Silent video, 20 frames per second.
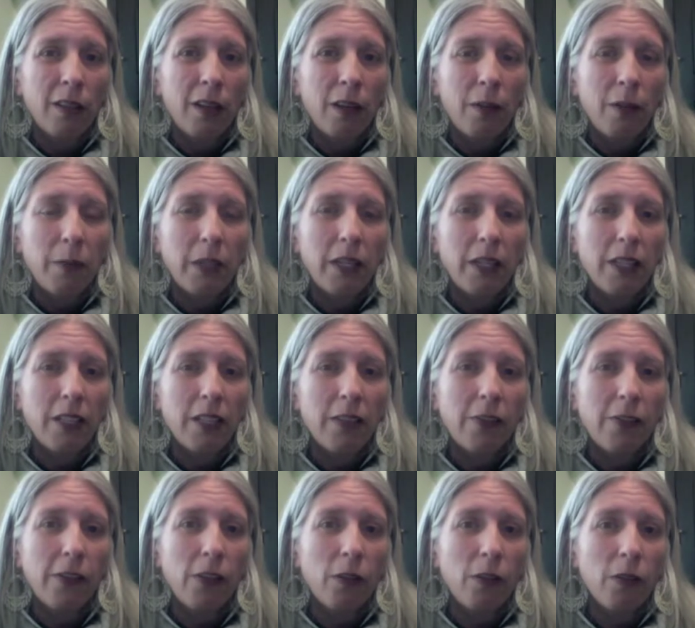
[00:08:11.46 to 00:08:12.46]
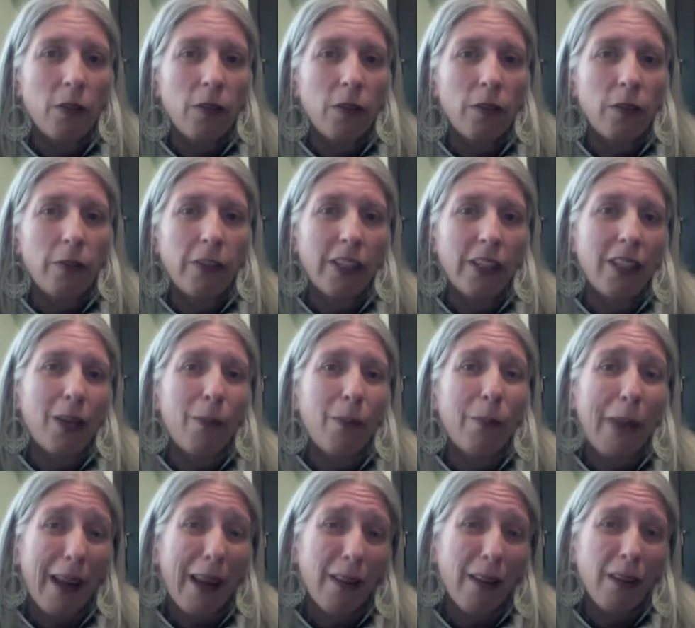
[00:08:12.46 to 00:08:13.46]
Because if you're feeling
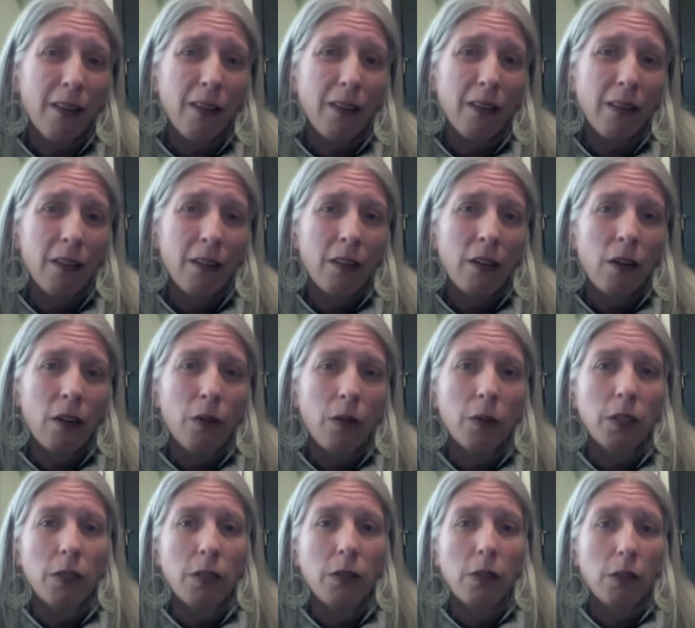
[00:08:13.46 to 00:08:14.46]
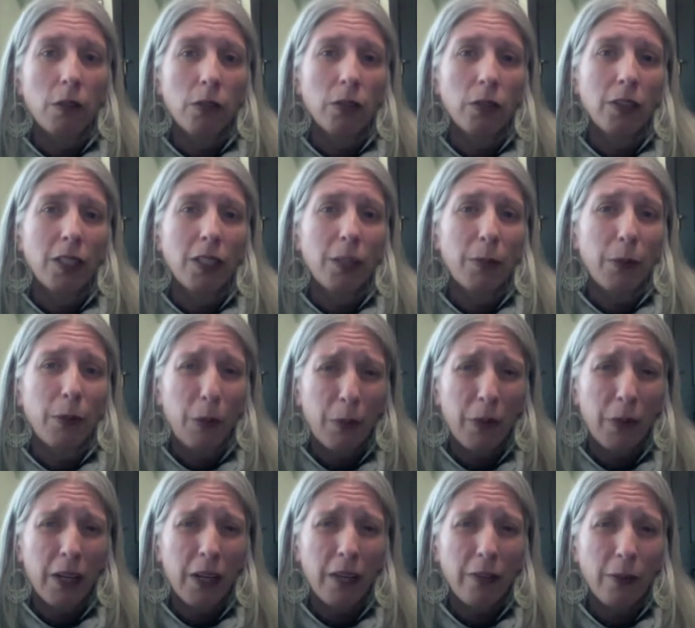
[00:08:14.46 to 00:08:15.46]
better when you culturally
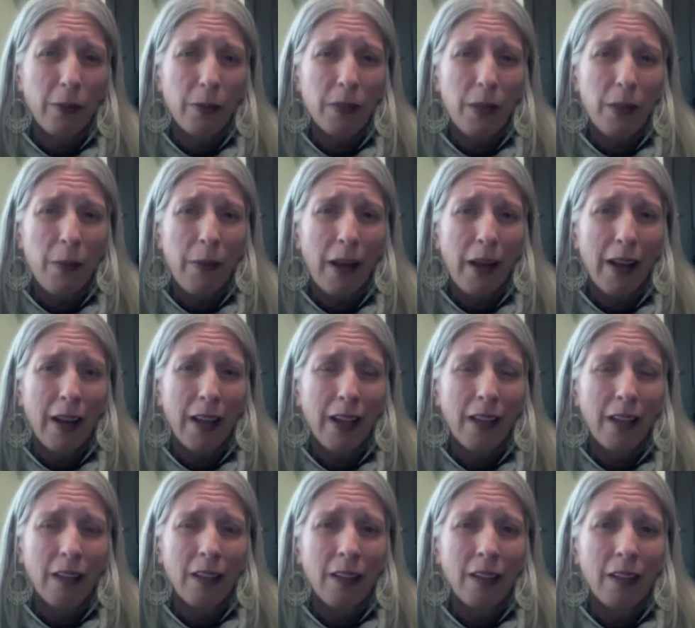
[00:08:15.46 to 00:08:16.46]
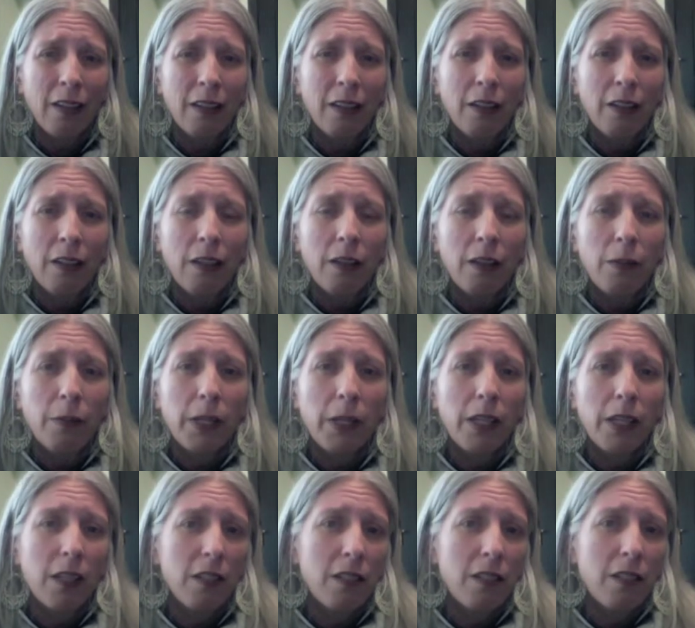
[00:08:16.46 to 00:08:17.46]
appropriate from somebody
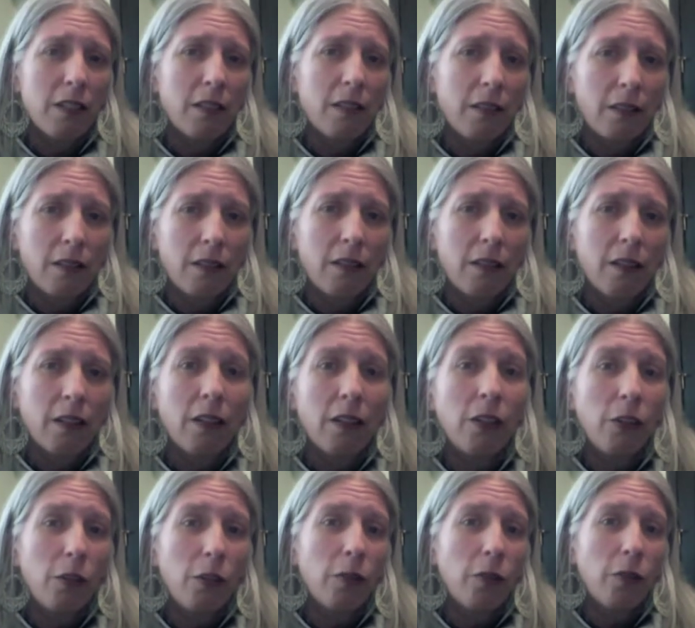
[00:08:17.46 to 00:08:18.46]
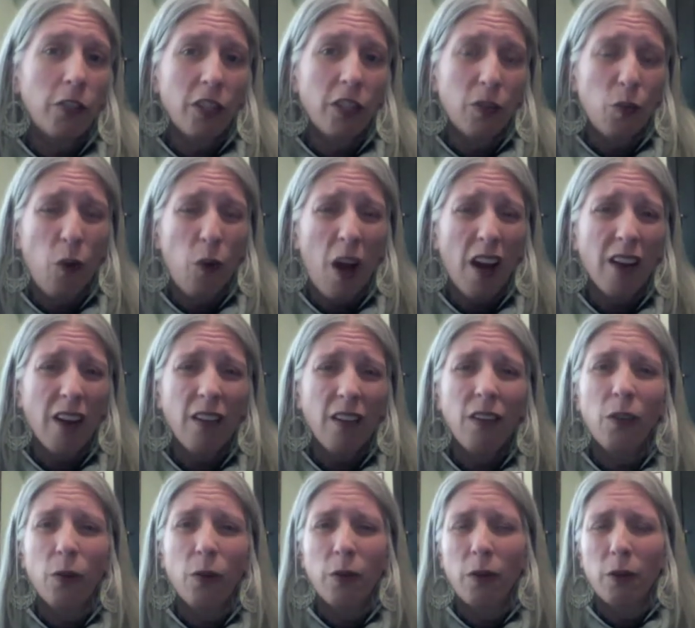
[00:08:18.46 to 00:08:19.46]
because you've just won,
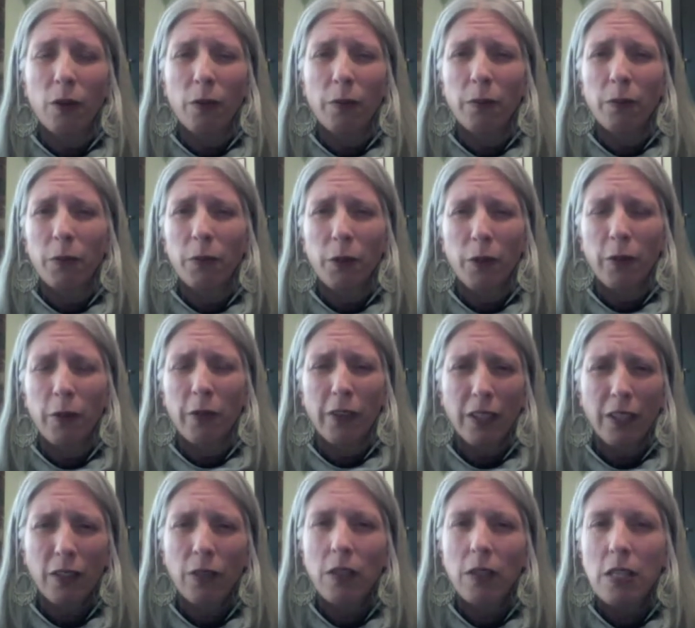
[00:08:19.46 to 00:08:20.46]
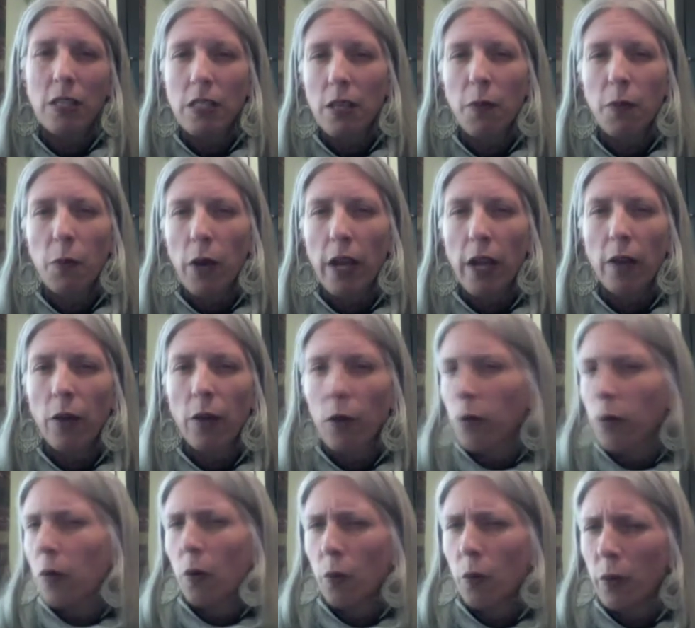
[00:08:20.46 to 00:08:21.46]
or you're the victor in some way,
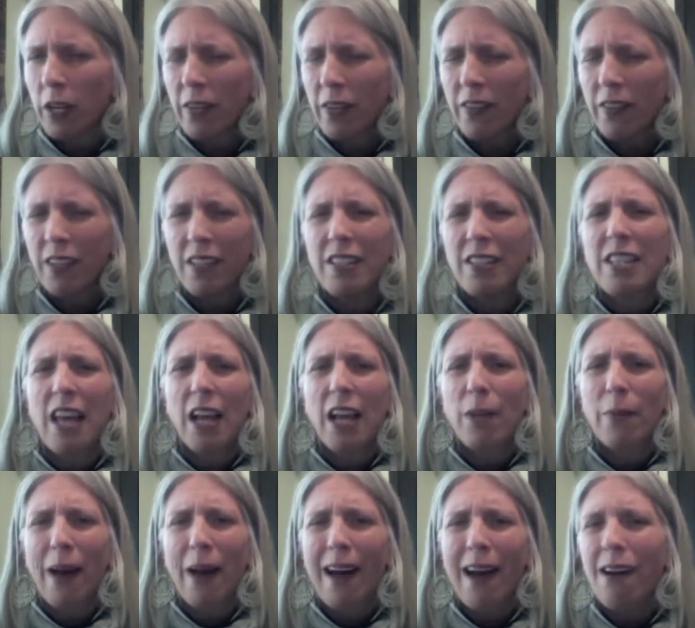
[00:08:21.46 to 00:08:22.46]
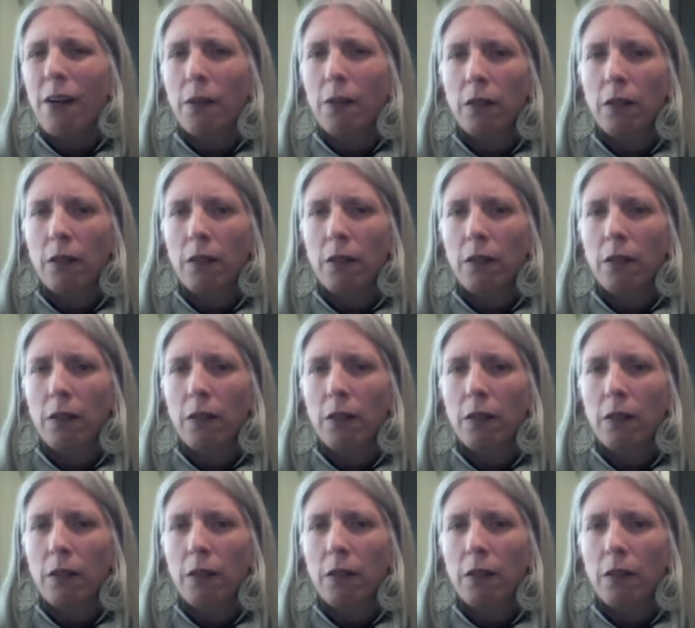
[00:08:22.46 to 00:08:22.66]
or what even is that about?